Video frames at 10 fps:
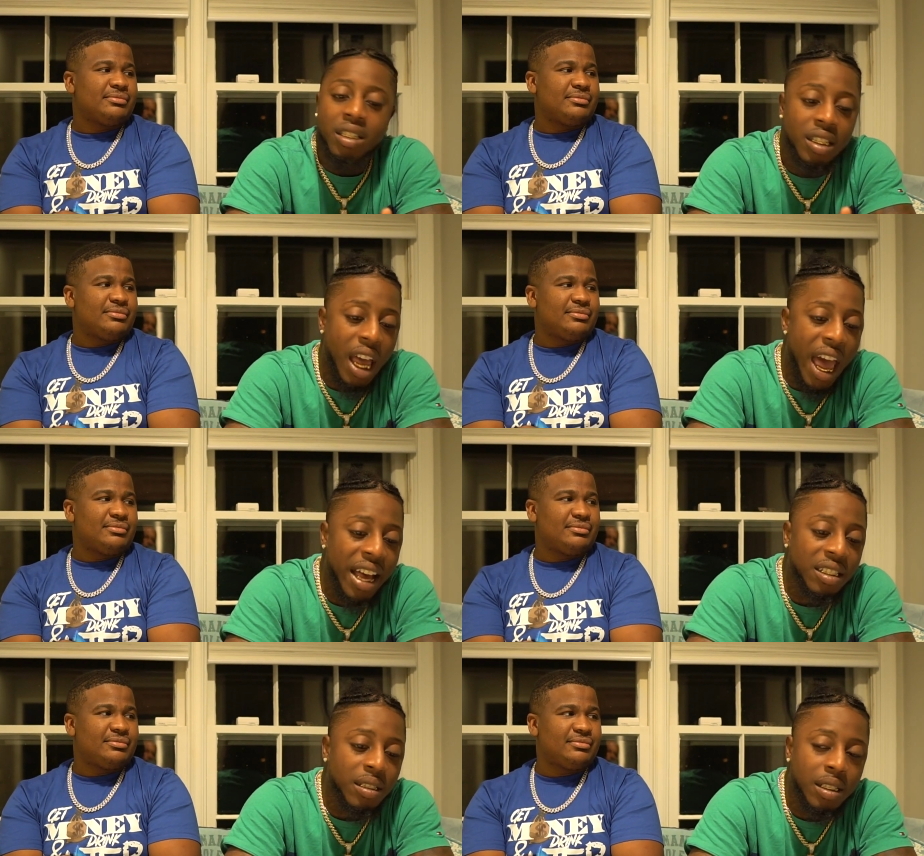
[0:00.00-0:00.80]

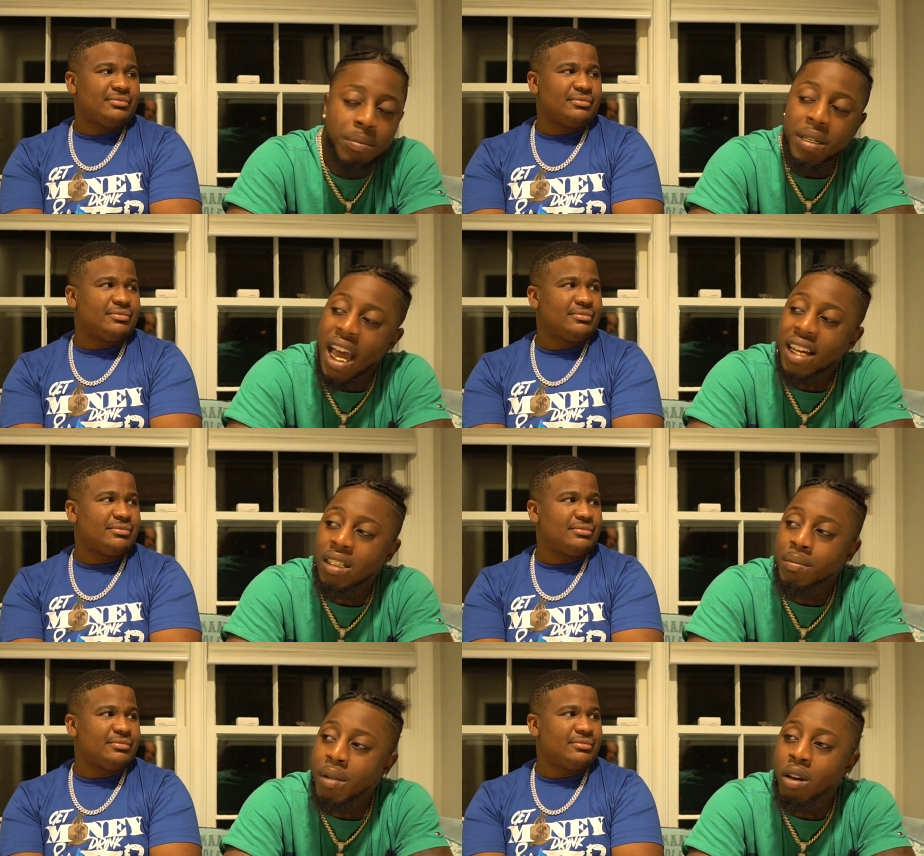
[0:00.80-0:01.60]
Speaker 1: to be
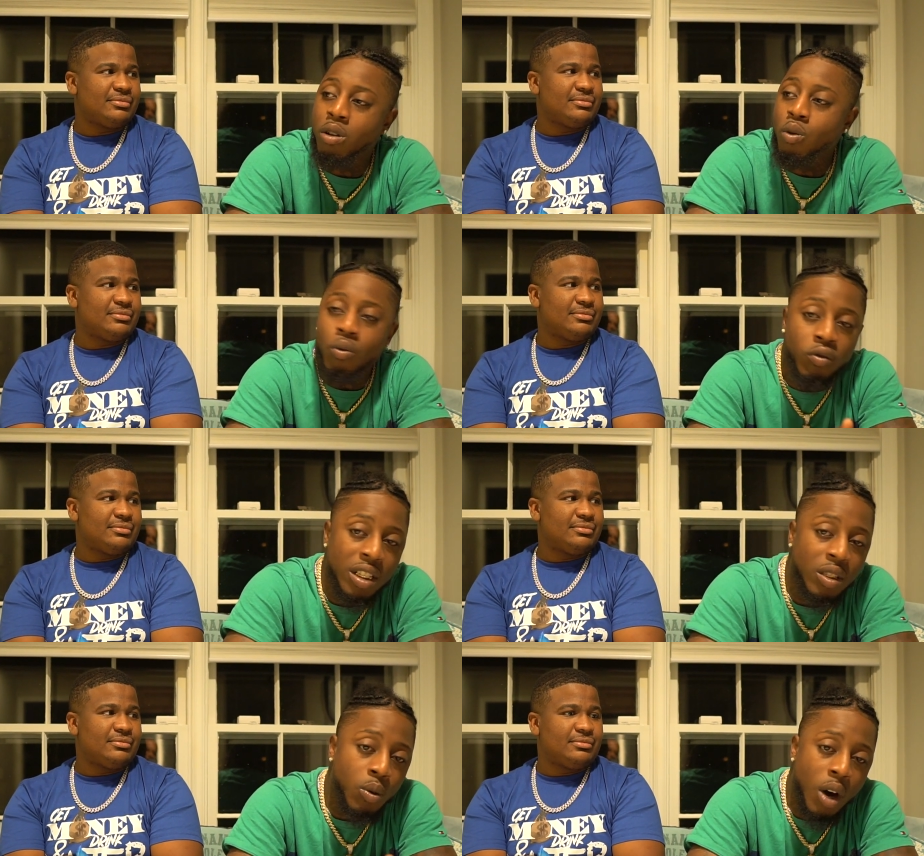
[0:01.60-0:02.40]
asking about you.
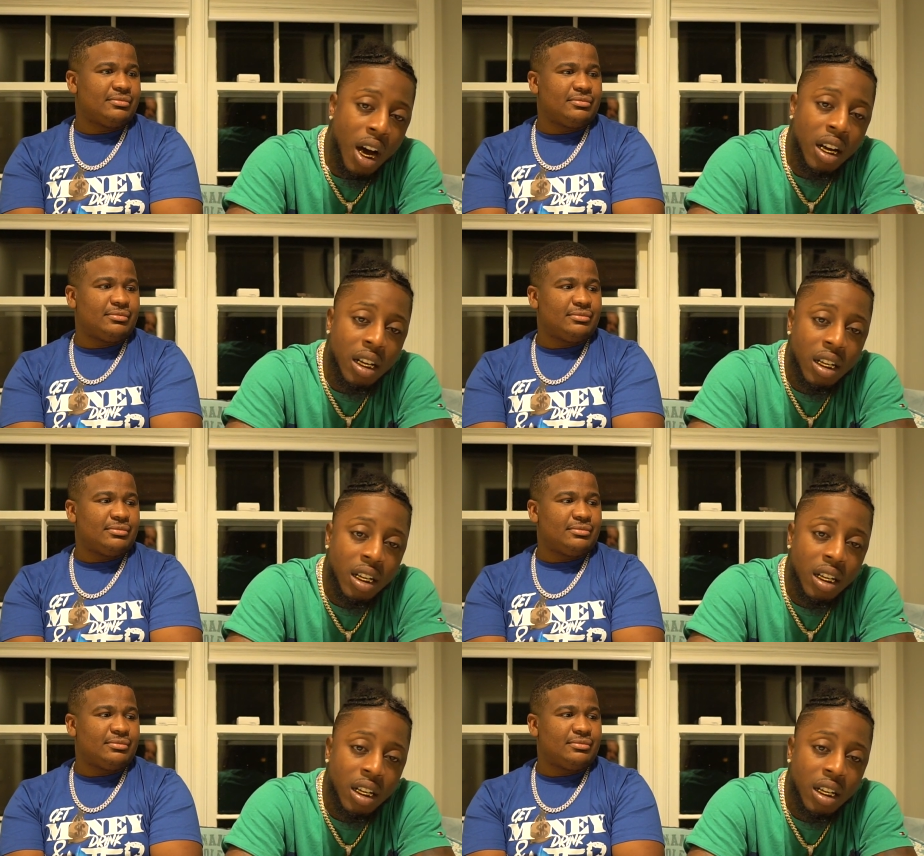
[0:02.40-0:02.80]
Reason why?